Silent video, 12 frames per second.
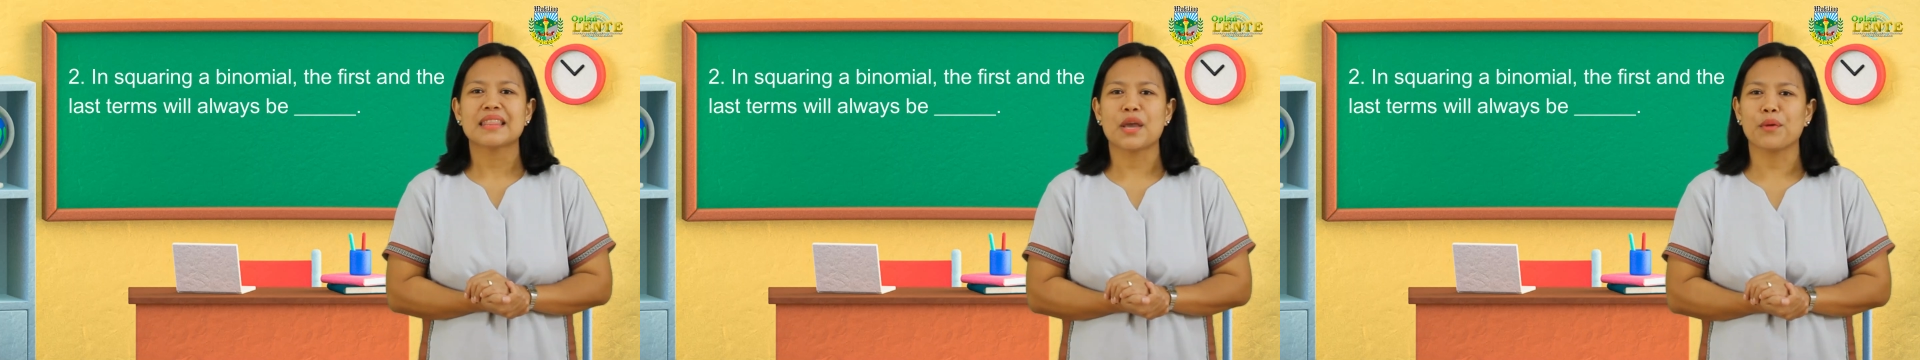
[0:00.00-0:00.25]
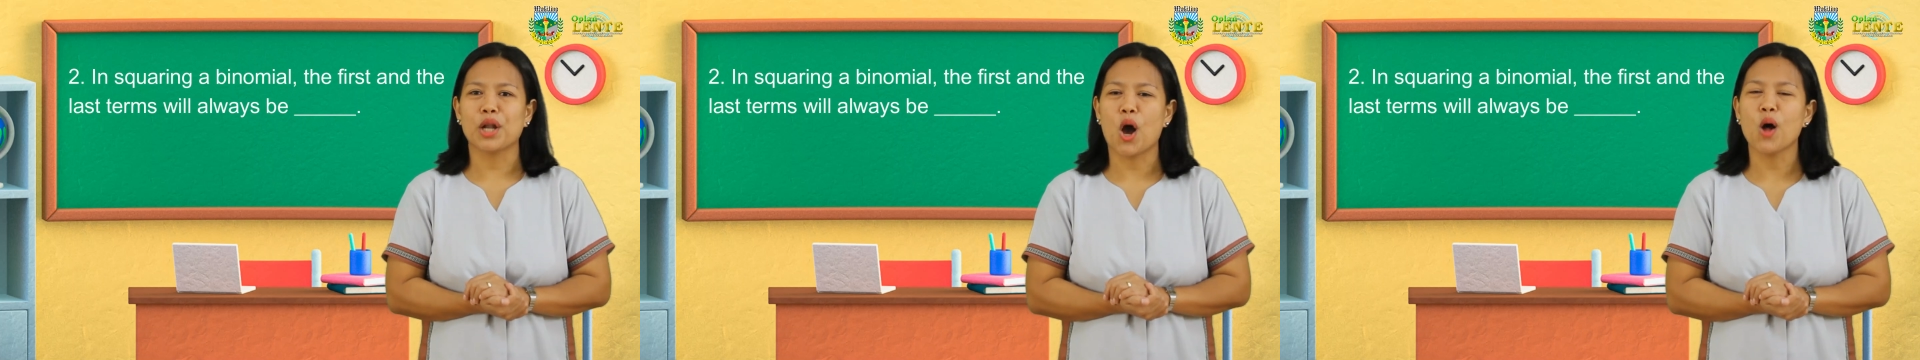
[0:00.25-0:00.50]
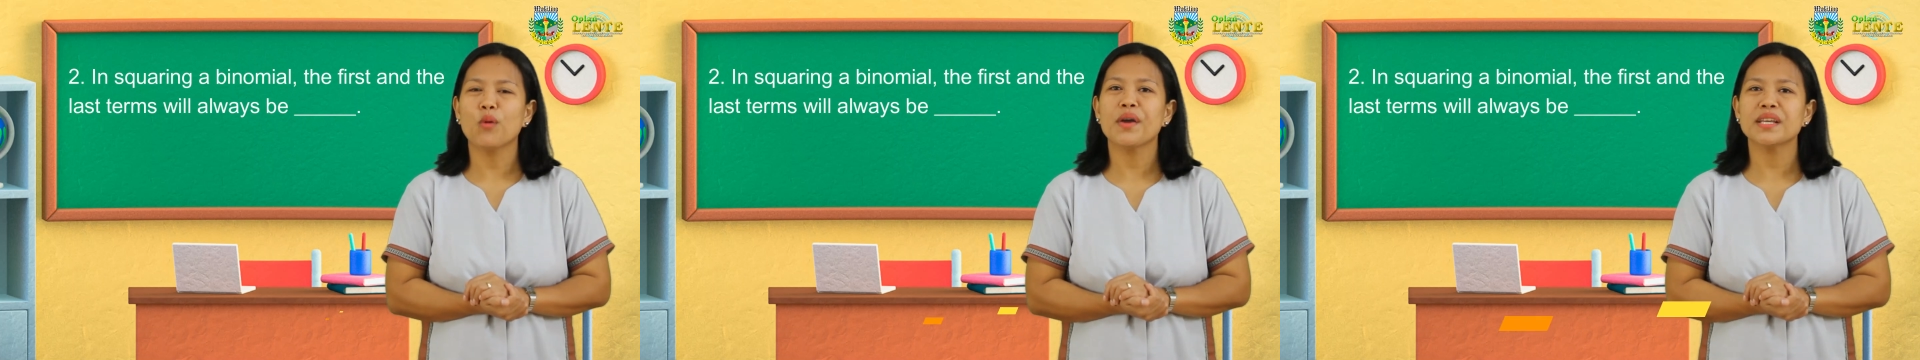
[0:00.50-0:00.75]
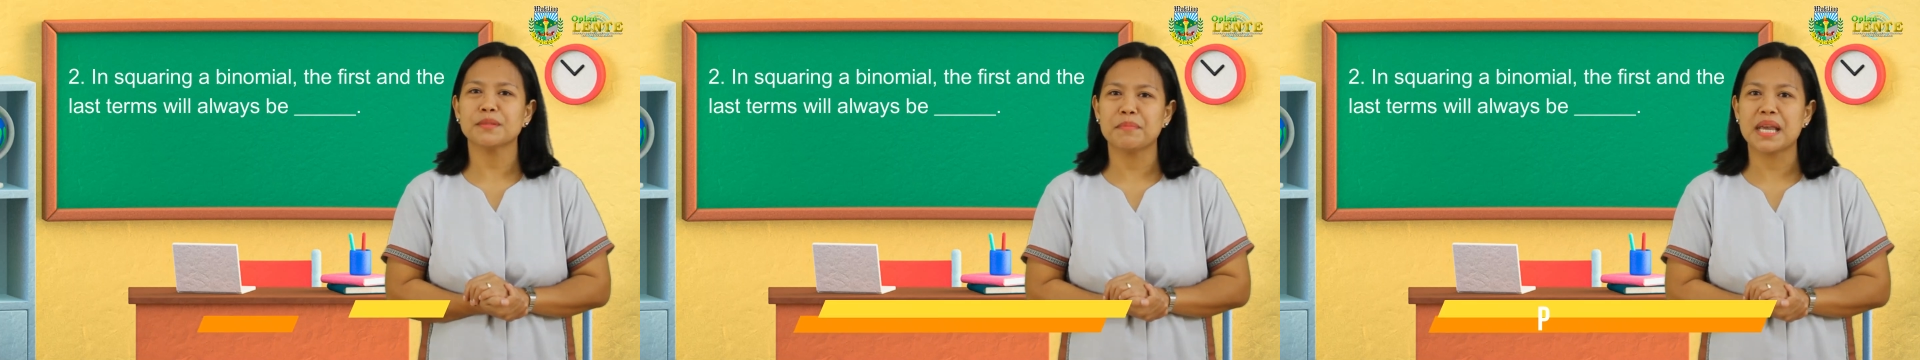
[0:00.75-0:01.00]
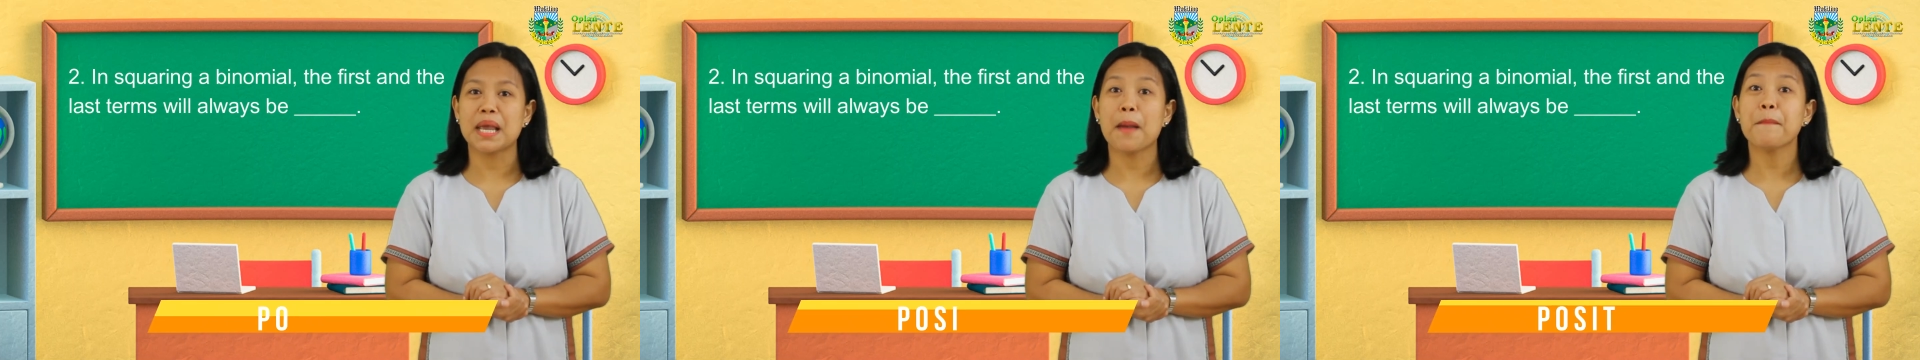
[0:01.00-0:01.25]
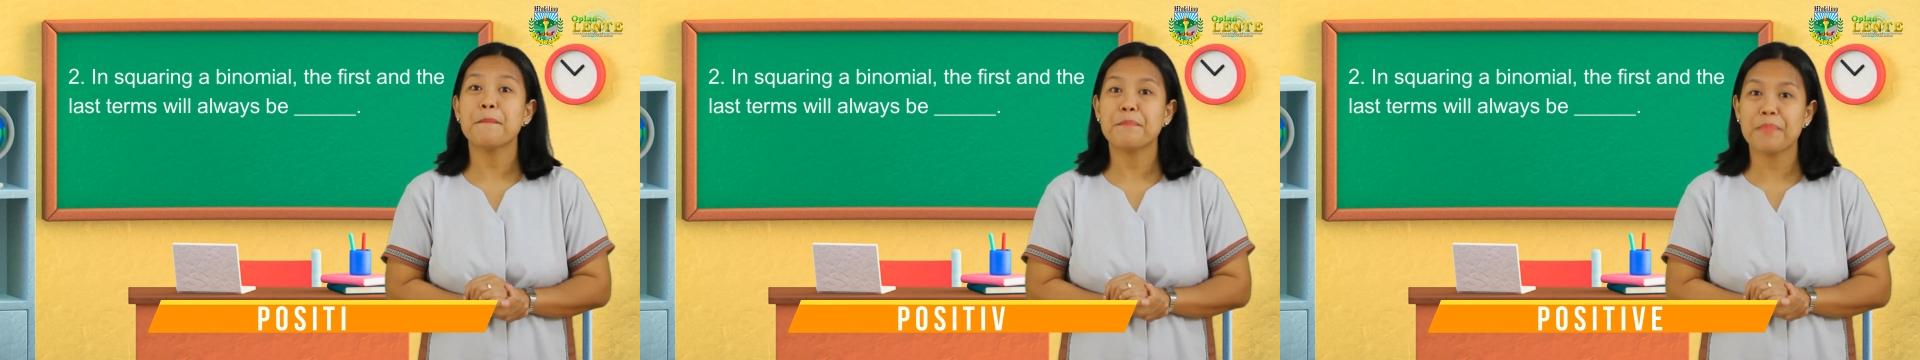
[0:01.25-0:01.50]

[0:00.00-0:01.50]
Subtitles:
They will always be